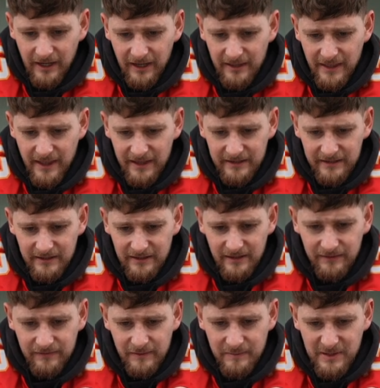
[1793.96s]
And then
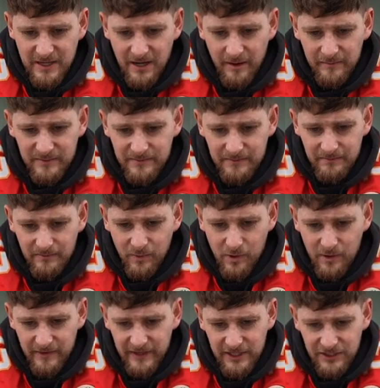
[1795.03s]
if it becomes
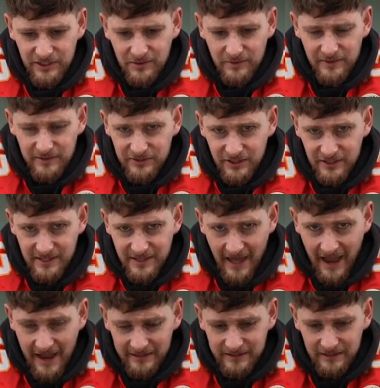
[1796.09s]
more of an issue than just
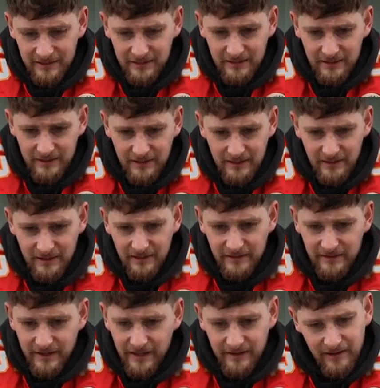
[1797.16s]
that,
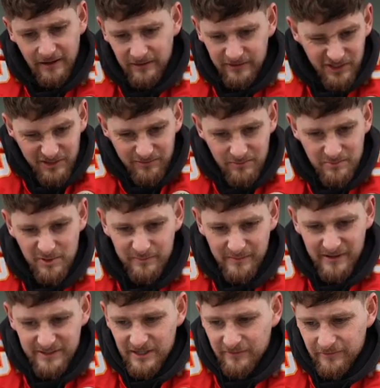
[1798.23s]
then I'll just remove
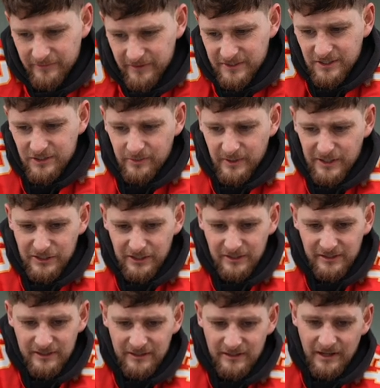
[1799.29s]
myself from the
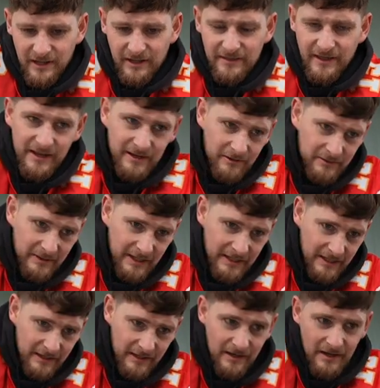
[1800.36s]
situation. Like, they don't need
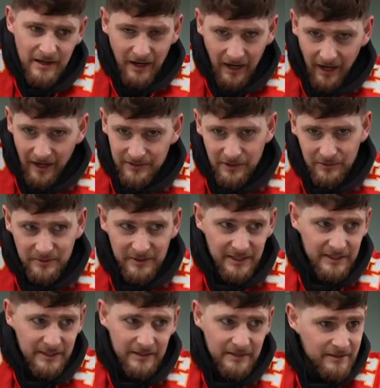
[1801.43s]
it, I don't
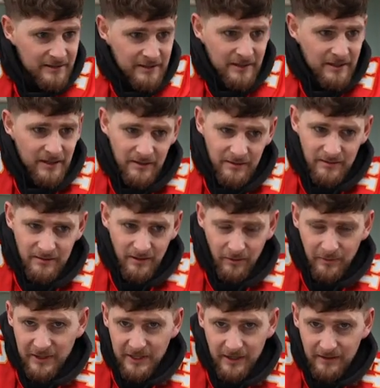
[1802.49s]
need it. Like,
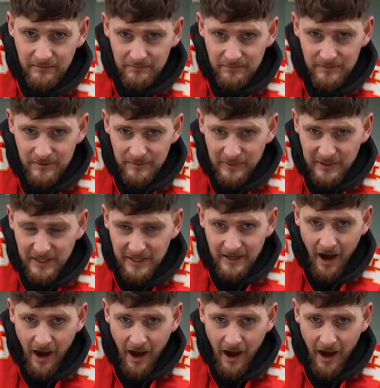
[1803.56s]
we can